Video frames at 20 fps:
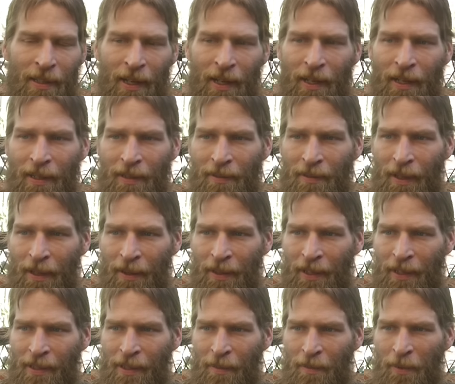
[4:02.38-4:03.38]
uh, I
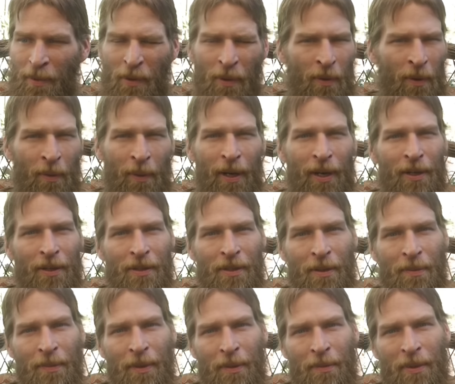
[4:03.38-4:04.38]
think it's up in Norway or
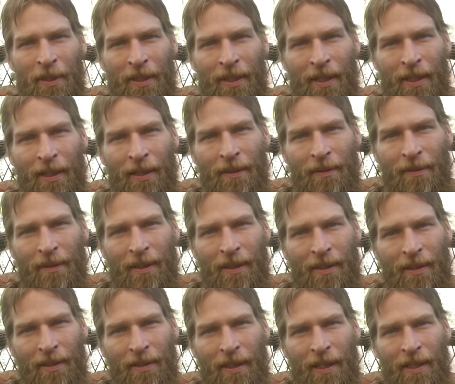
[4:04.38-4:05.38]
something, but they
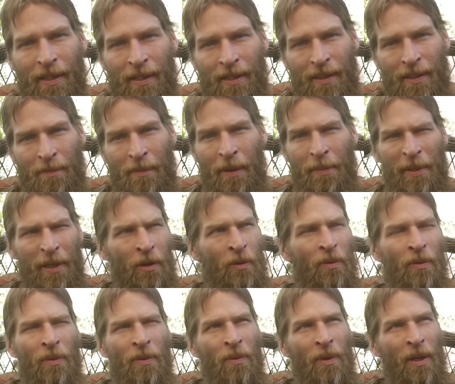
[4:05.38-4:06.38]
it's maybe
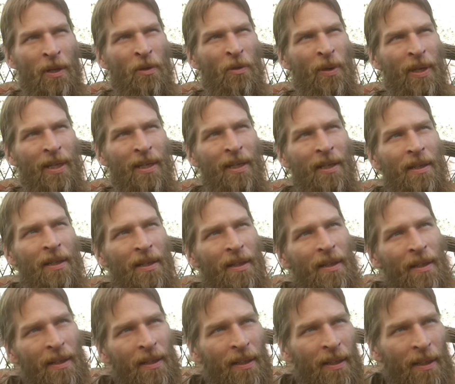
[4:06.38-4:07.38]
Greenland.
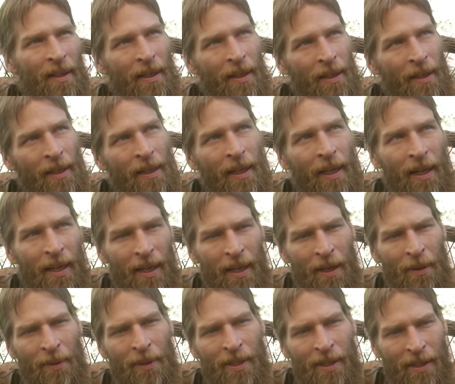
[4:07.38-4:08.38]

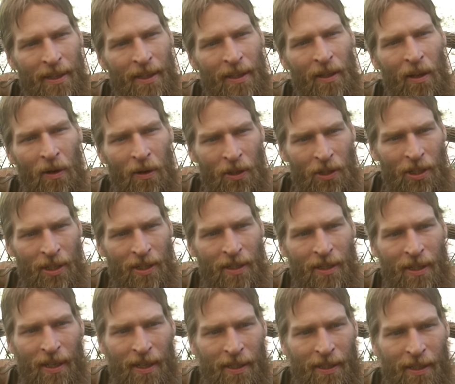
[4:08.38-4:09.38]
Anyhow, it's the
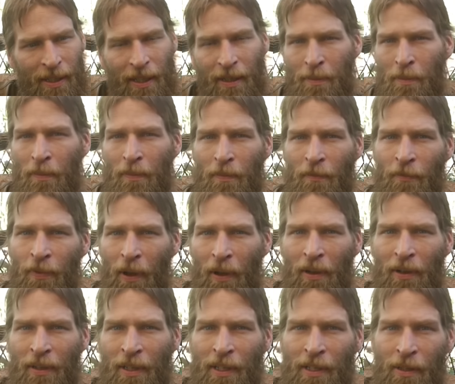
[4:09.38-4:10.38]
largest uh, seed
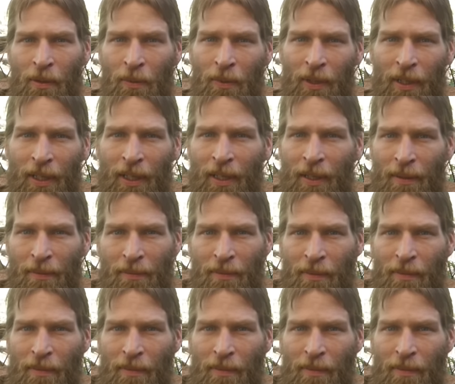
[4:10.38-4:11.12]
vault, and it's a really